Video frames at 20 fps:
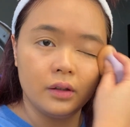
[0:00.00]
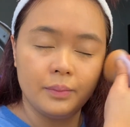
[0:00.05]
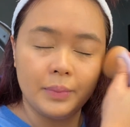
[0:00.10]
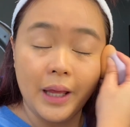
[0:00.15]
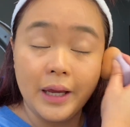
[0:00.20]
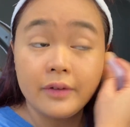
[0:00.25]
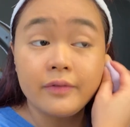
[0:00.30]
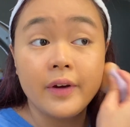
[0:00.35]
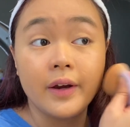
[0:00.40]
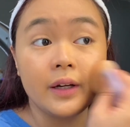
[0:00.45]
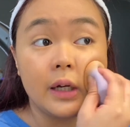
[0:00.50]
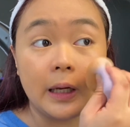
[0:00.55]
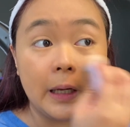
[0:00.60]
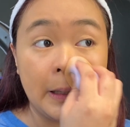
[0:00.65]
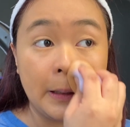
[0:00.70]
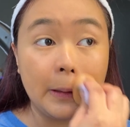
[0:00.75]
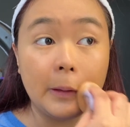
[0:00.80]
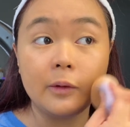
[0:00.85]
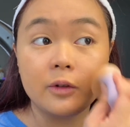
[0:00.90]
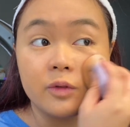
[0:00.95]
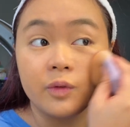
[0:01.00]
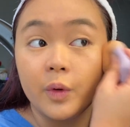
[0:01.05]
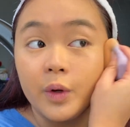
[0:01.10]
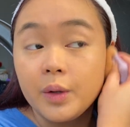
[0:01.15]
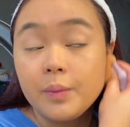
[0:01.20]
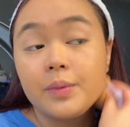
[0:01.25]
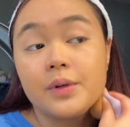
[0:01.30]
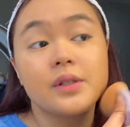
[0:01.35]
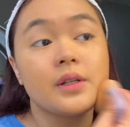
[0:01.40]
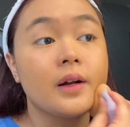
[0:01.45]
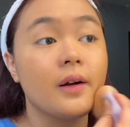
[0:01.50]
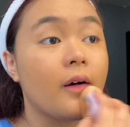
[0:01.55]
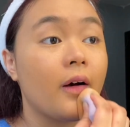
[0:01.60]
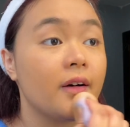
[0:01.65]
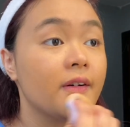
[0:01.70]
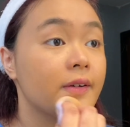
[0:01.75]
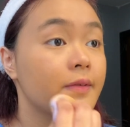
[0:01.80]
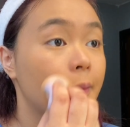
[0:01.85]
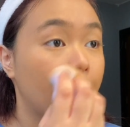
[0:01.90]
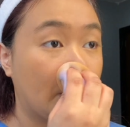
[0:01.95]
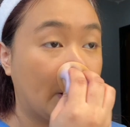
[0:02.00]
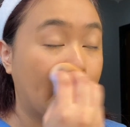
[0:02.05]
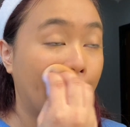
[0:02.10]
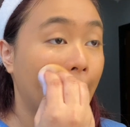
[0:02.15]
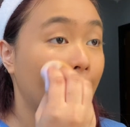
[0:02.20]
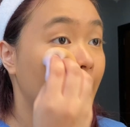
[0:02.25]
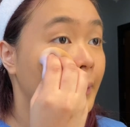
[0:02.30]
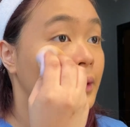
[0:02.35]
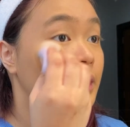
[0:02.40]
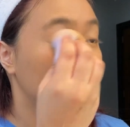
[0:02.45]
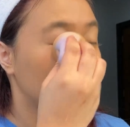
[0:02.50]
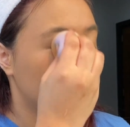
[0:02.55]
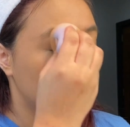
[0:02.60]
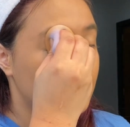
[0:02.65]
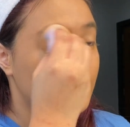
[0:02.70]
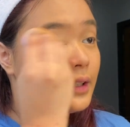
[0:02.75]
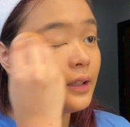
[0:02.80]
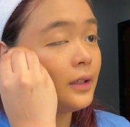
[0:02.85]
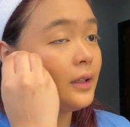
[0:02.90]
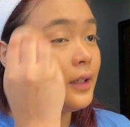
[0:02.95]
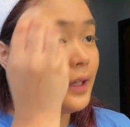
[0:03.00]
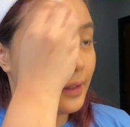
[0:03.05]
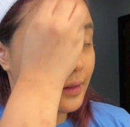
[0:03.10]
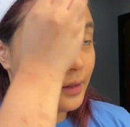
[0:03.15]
Black Friday. It was 40% off, but yeah,